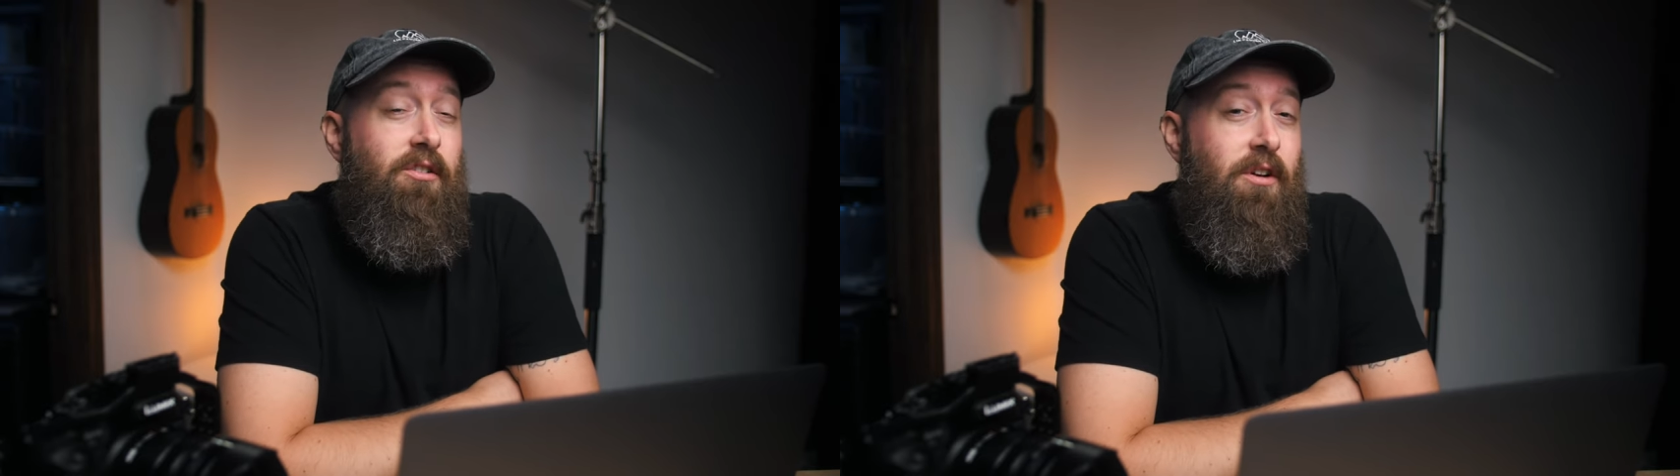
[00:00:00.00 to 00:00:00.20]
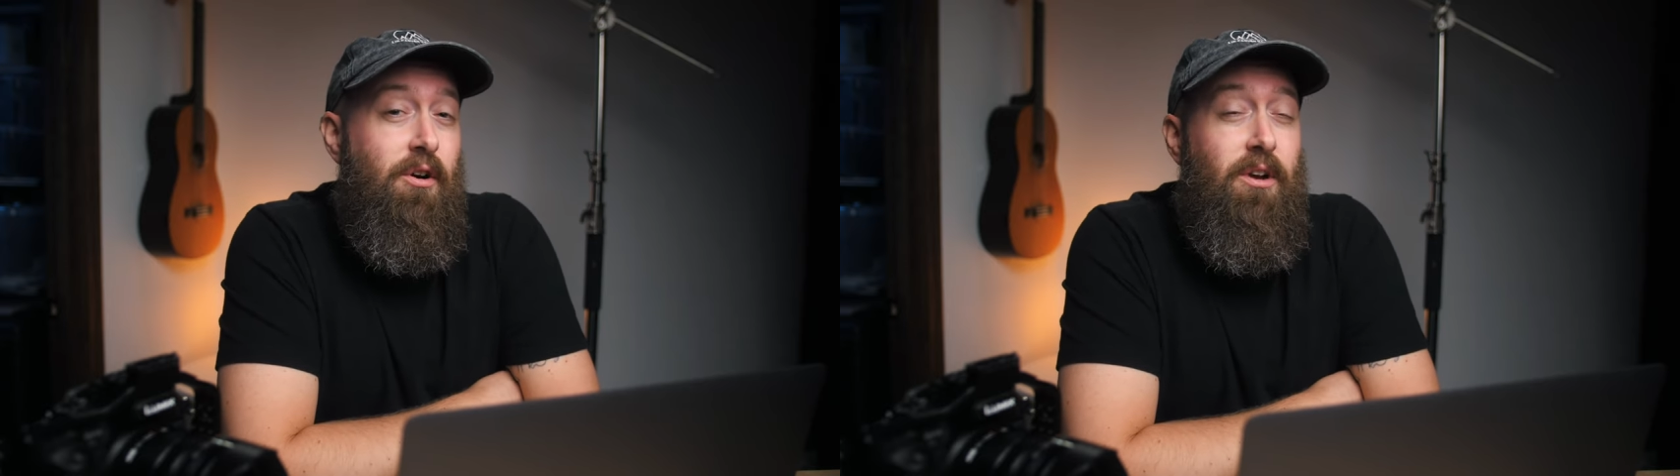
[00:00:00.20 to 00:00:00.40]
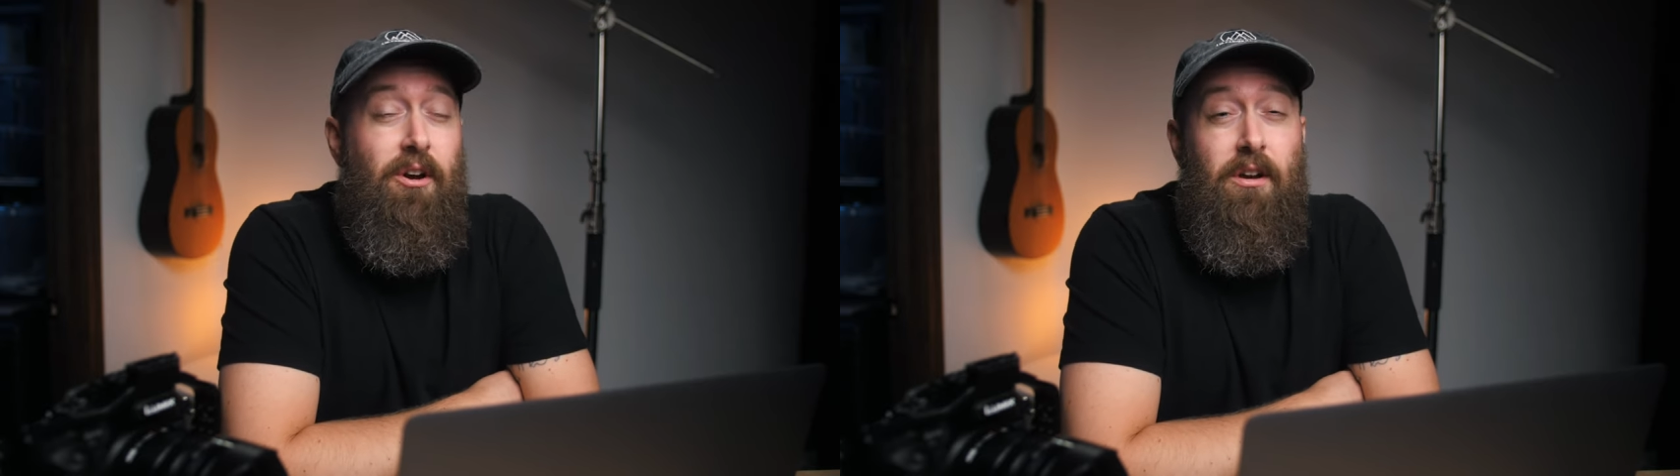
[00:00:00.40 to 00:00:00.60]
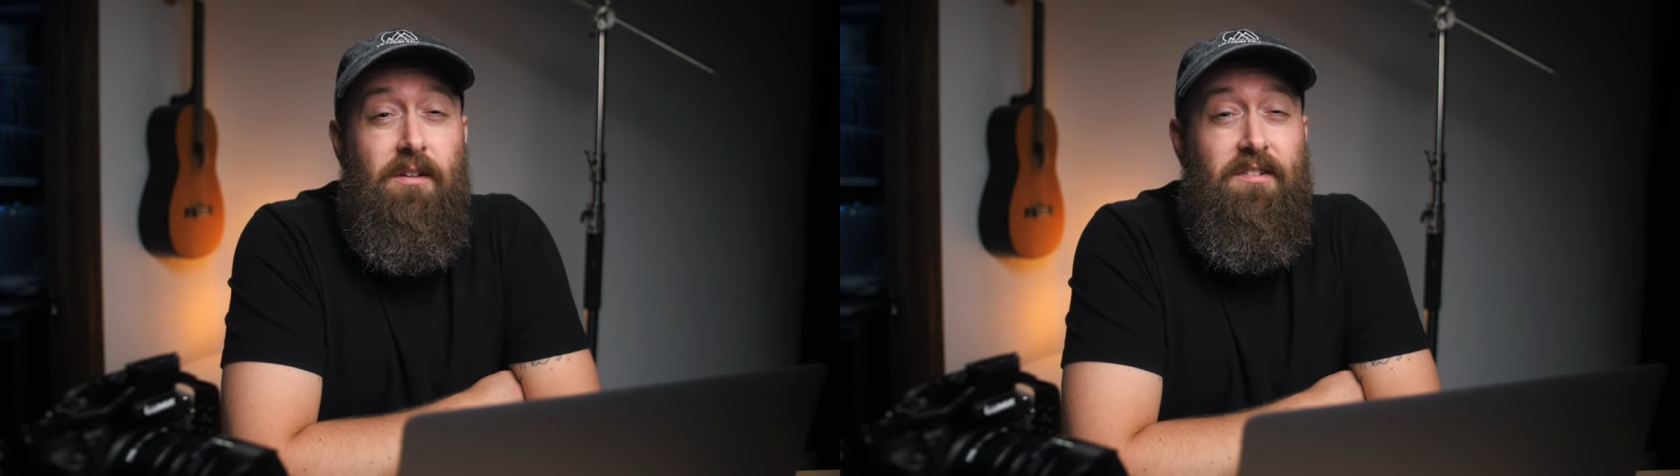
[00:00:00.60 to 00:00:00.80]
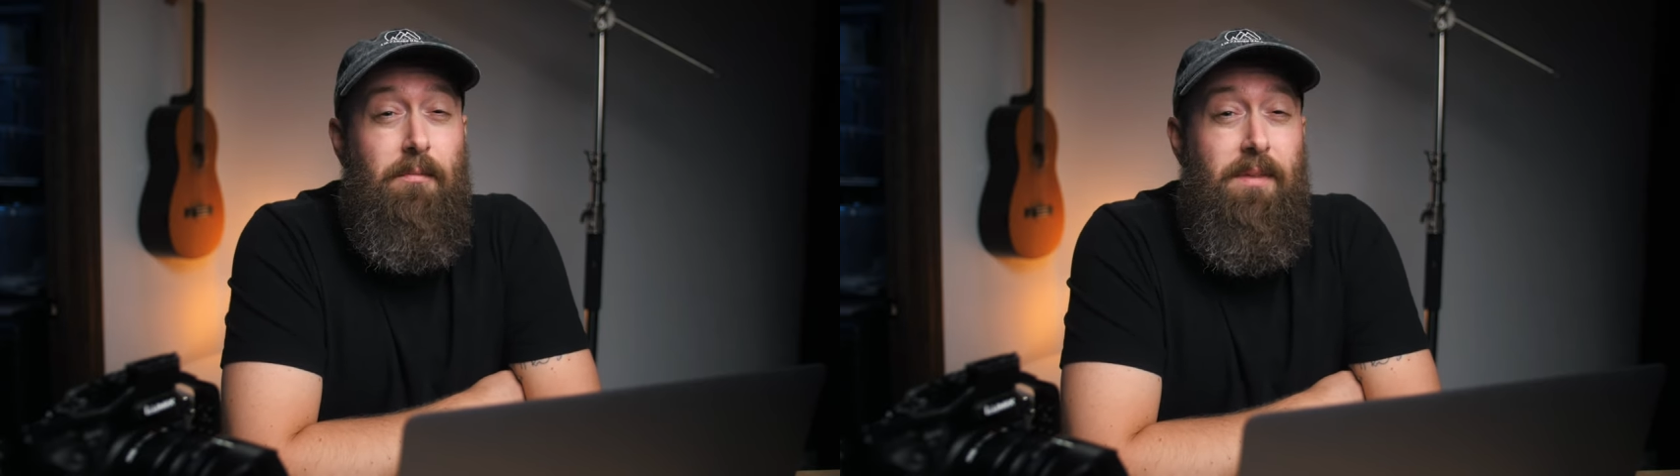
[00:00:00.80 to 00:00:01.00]
you know you're
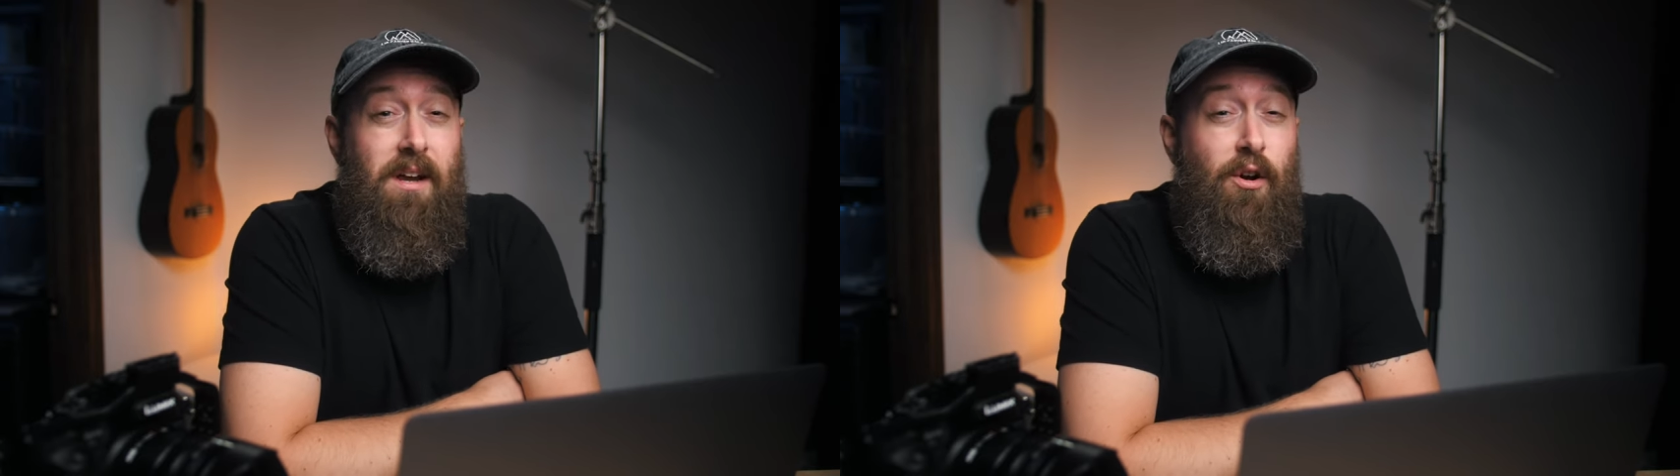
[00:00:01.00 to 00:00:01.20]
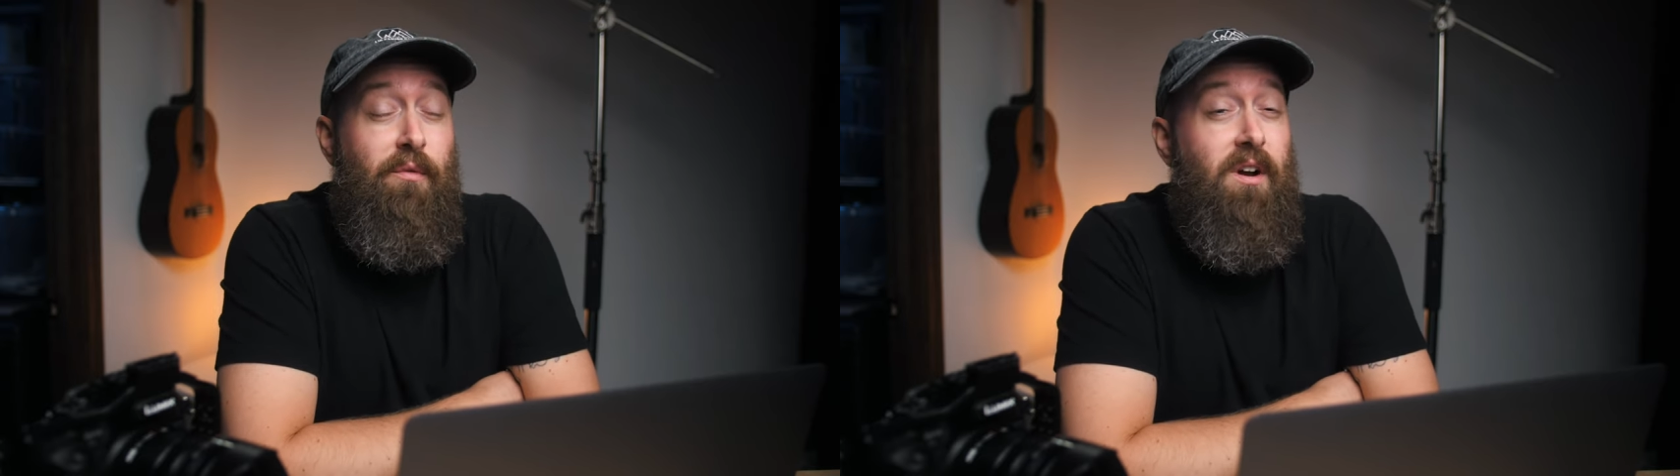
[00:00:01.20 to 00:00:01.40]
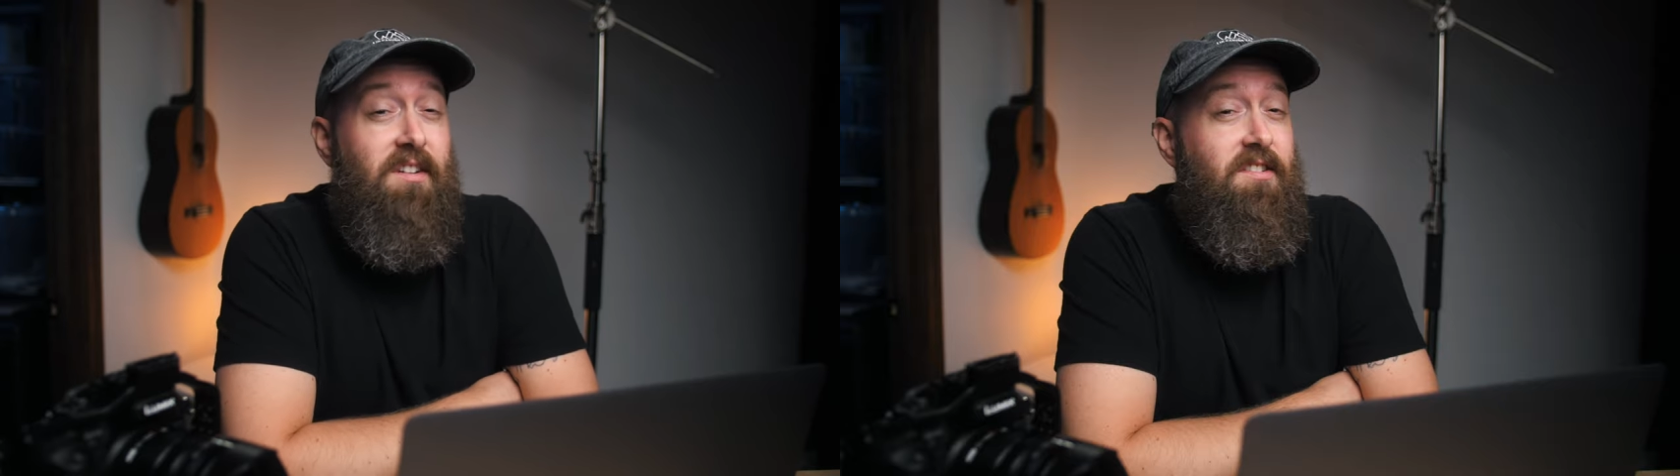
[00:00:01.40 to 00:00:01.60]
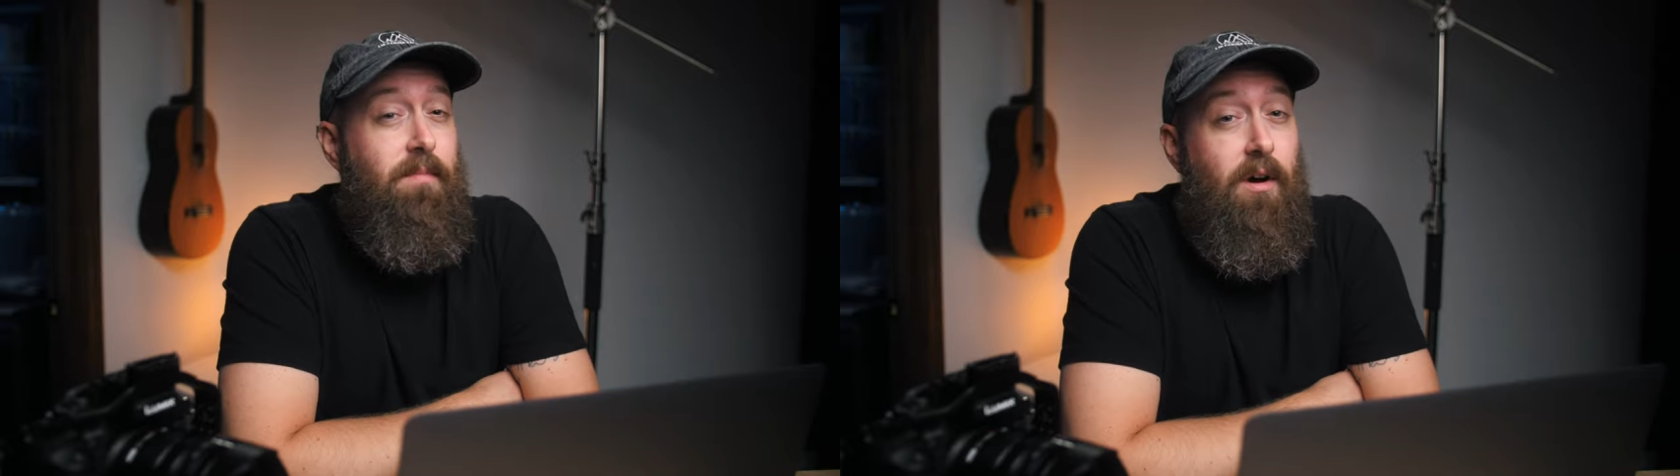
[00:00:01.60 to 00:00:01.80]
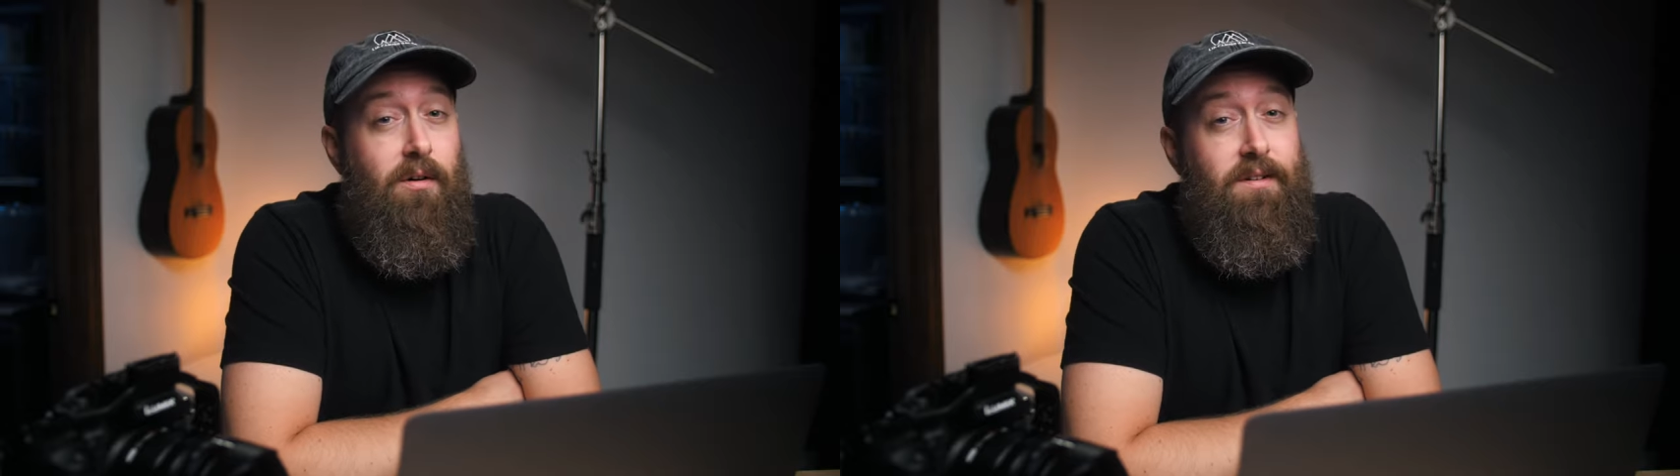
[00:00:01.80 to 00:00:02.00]
gonna start being
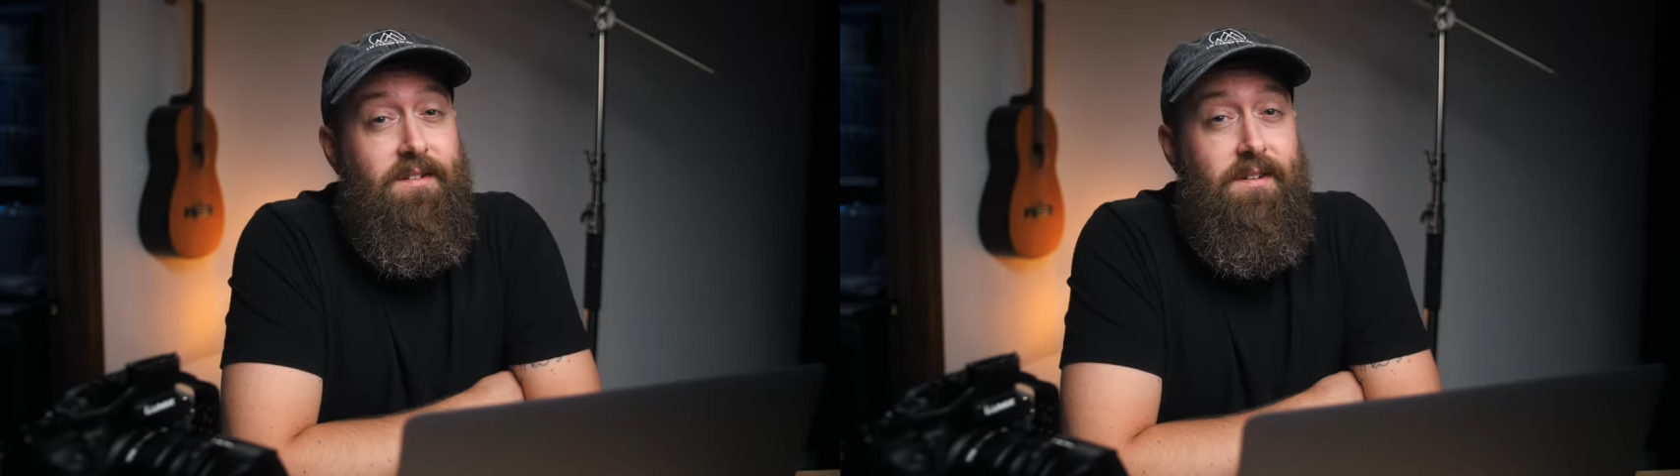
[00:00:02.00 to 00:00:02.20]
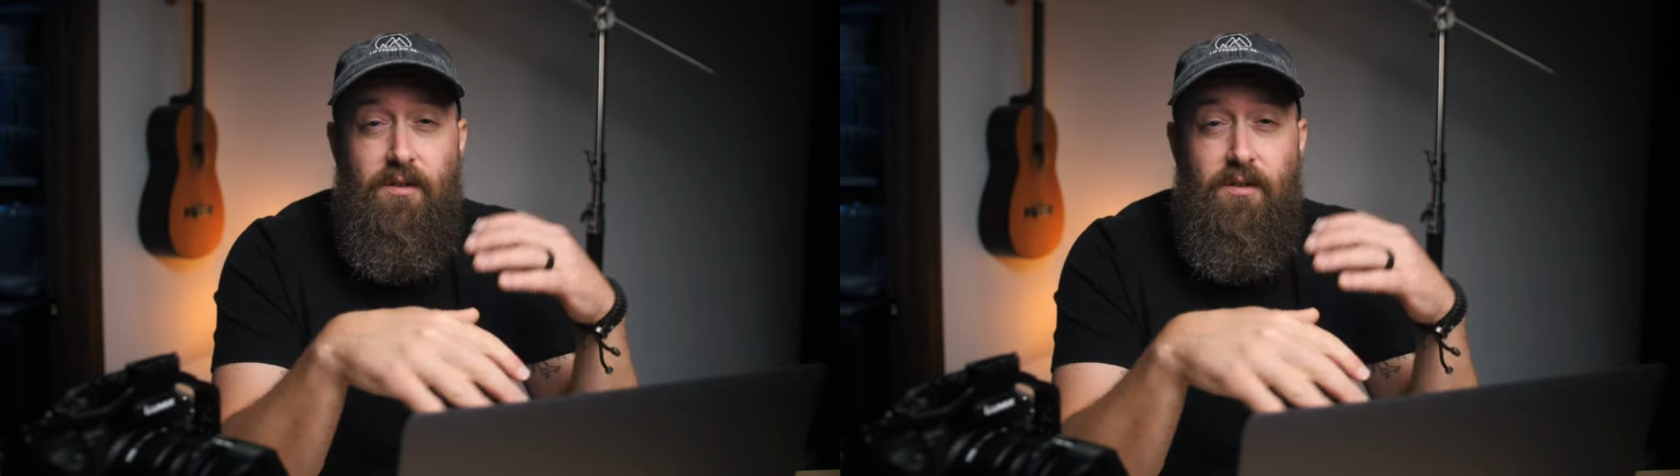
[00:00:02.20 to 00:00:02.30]
overexposed.